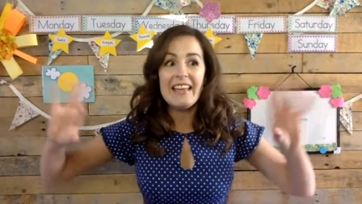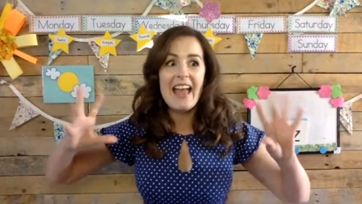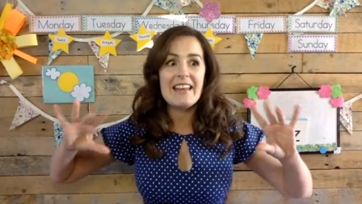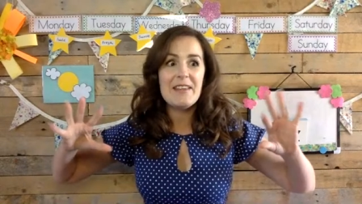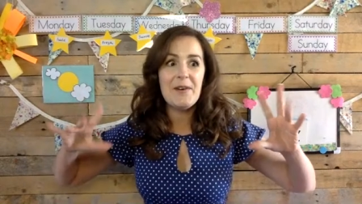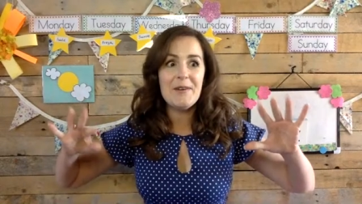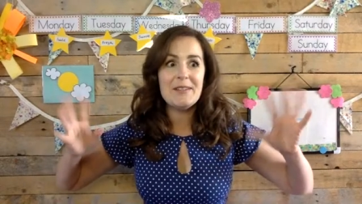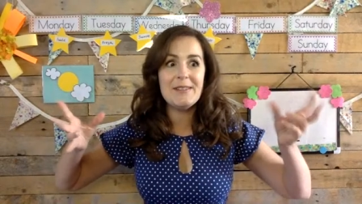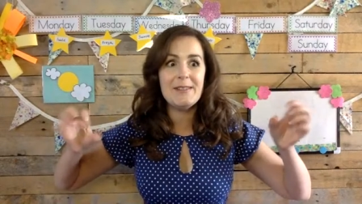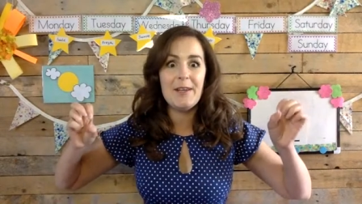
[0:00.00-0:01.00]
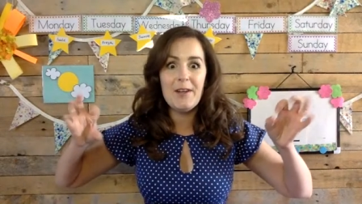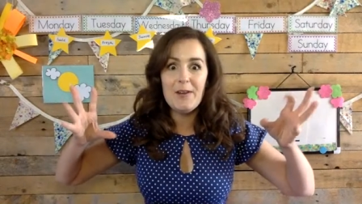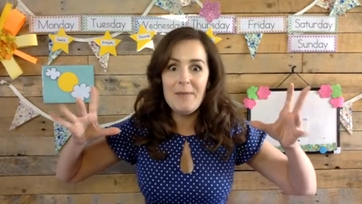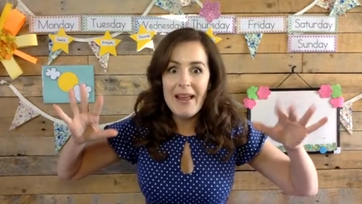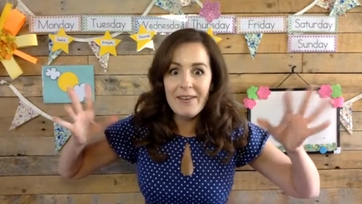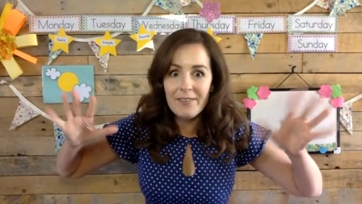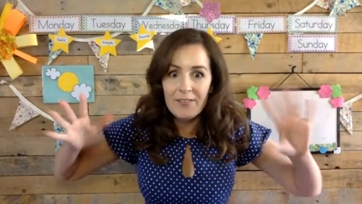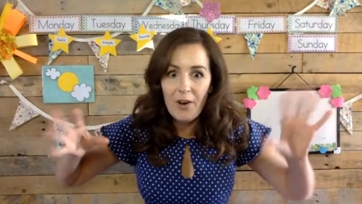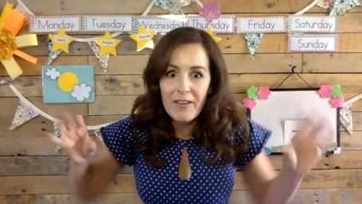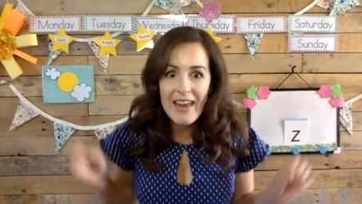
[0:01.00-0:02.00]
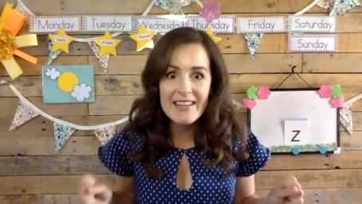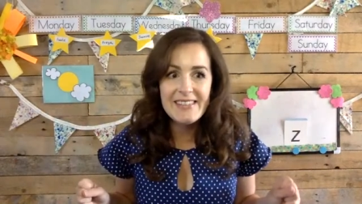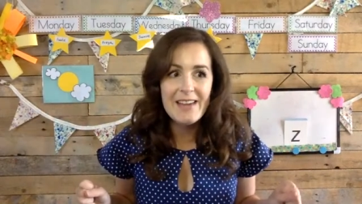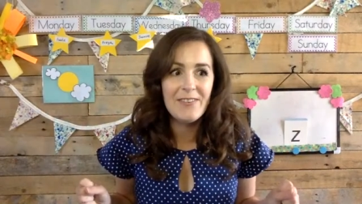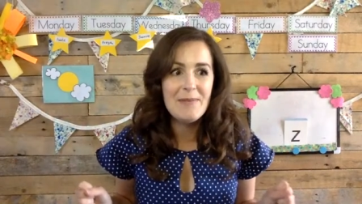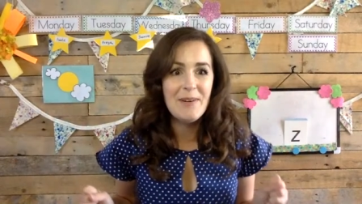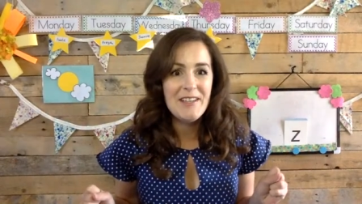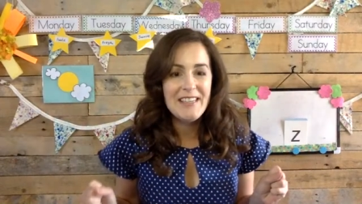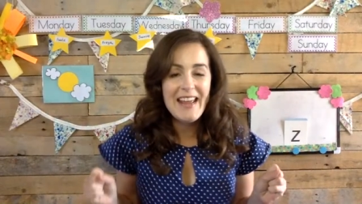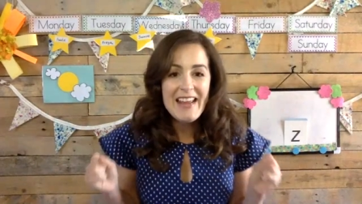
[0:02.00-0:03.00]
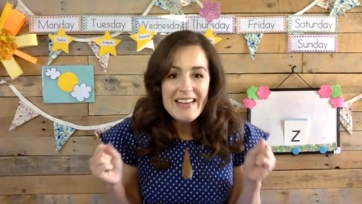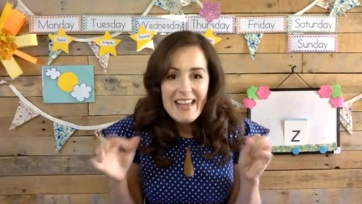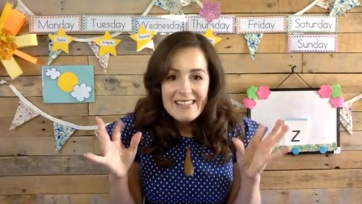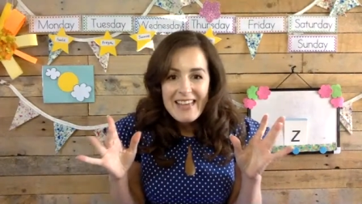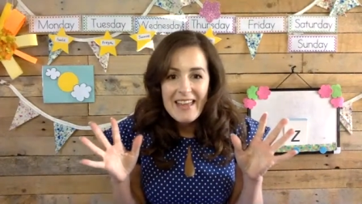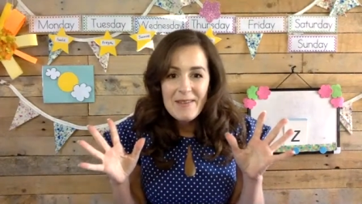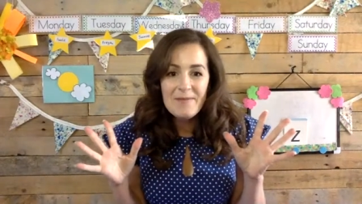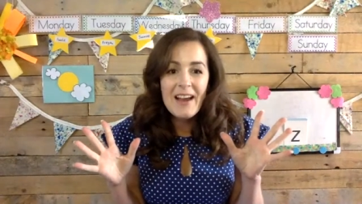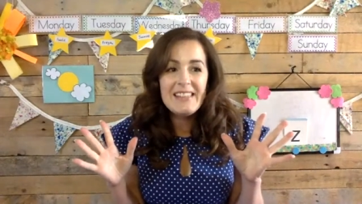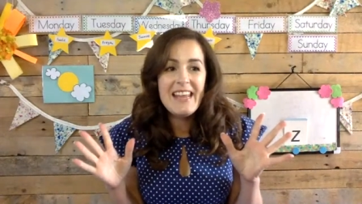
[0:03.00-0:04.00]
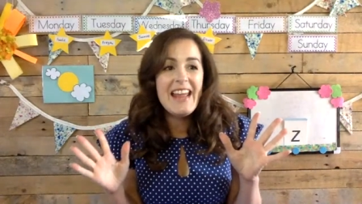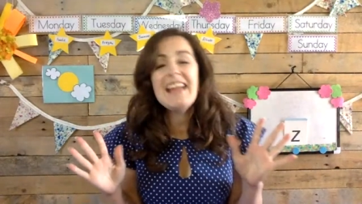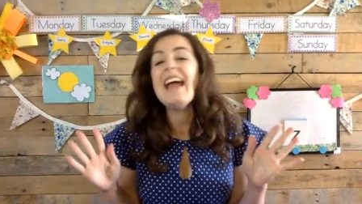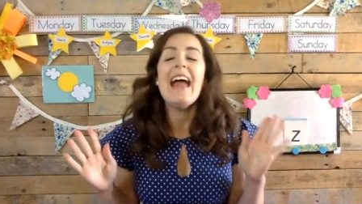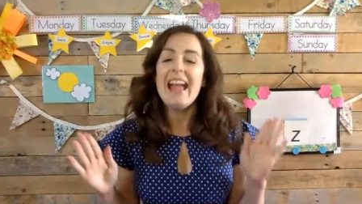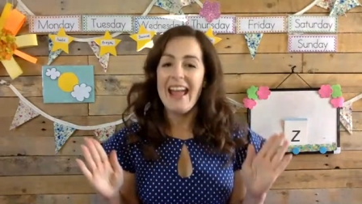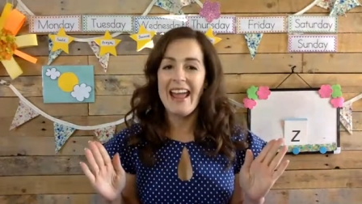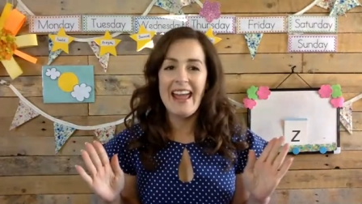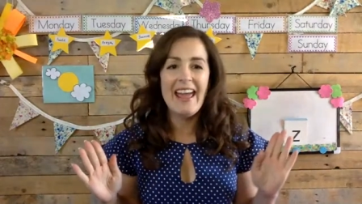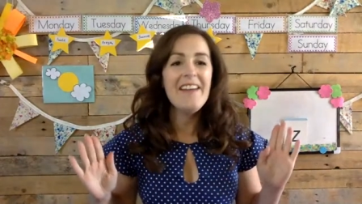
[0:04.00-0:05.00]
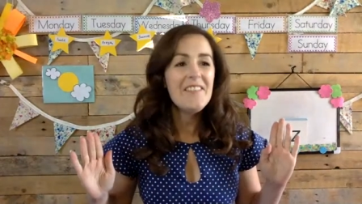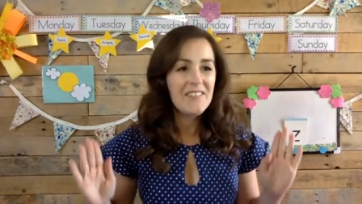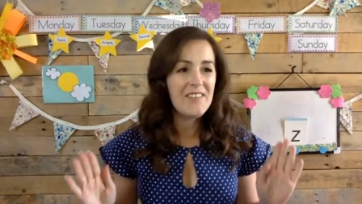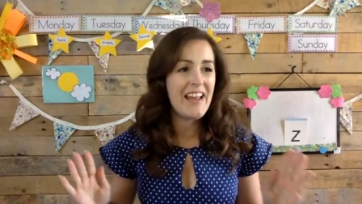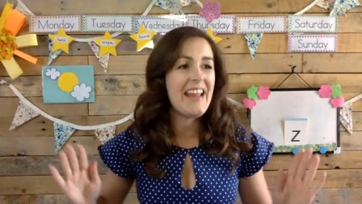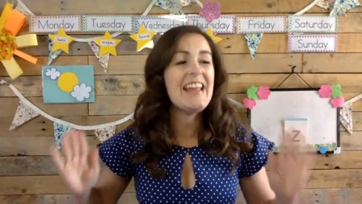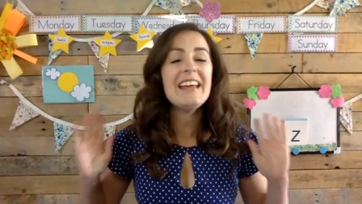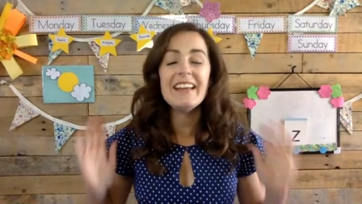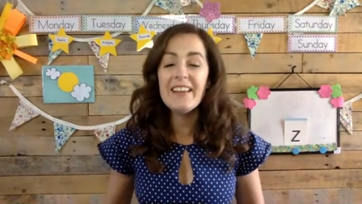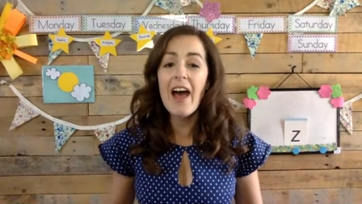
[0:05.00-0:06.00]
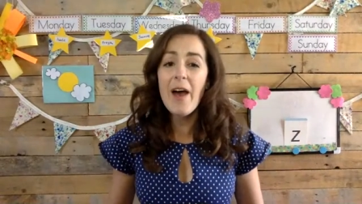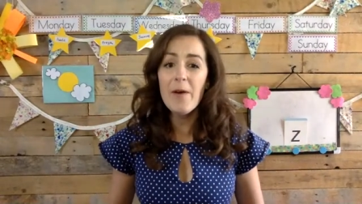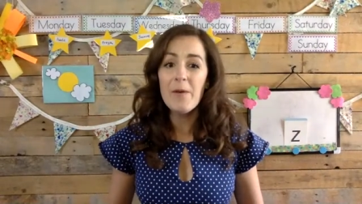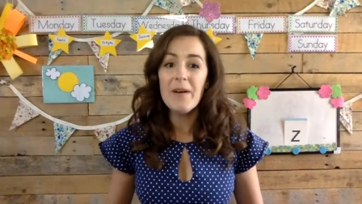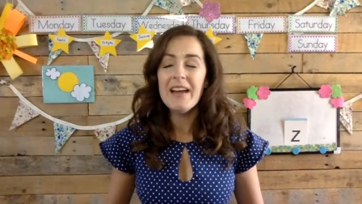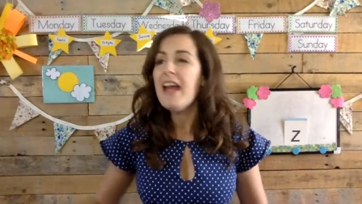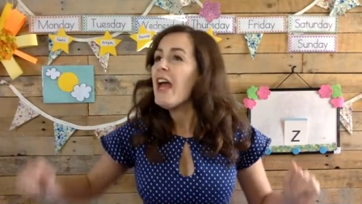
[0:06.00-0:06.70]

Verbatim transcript: Get your zooming rockets, everybody. Let's get them ready. Here we go.